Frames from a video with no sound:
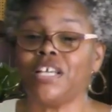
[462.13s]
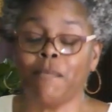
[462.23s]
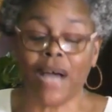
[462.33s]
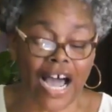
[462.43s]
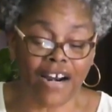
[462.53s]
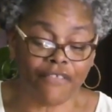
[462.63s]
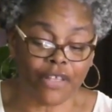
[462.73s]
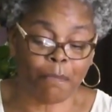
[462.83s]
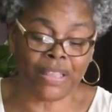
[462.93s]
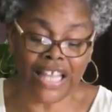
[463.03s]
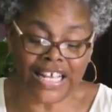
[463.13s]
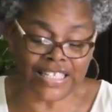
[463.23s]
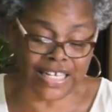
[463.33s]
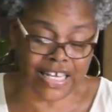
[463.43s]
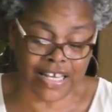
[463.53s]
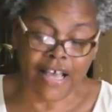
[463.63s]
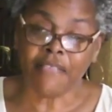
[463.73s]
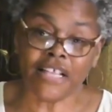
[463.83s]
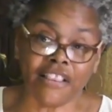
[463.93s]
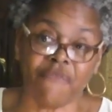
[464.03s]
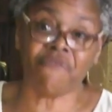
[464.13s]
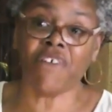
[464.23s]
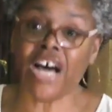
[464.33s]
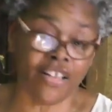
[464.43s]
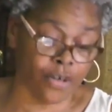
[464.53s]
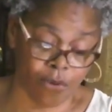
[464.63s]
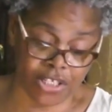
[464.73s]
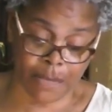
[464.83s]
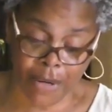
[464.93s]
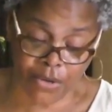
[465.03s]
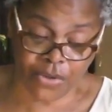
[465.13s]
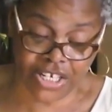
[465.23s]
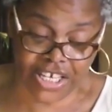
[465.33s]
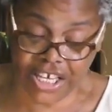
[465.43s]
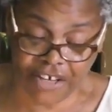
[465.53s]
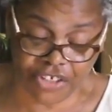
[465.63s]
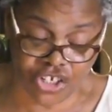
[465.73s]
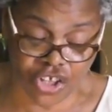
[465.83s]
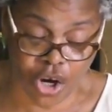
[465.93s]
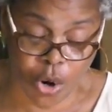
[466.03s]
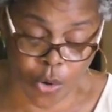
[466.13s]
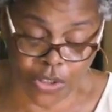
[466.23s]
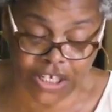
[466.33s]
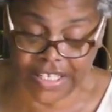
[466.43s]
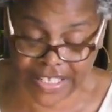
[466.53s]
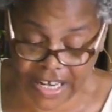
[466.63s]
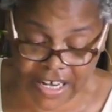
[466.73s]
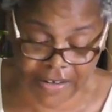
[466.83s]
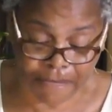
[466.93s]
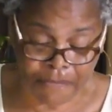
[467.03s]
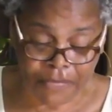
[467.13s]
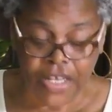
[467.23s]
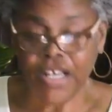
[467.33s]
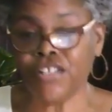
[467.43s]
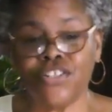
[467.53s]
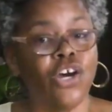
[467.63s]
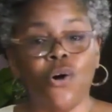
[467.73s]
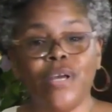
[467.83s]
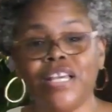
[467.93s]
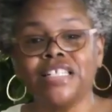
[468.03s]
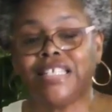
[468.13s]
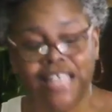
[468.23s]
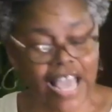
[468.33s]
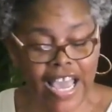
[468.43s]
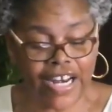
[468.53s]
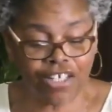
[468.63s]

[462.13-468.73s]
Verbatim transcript: him out of the blessing that the father was supposed to give to the oldest son. And so his dad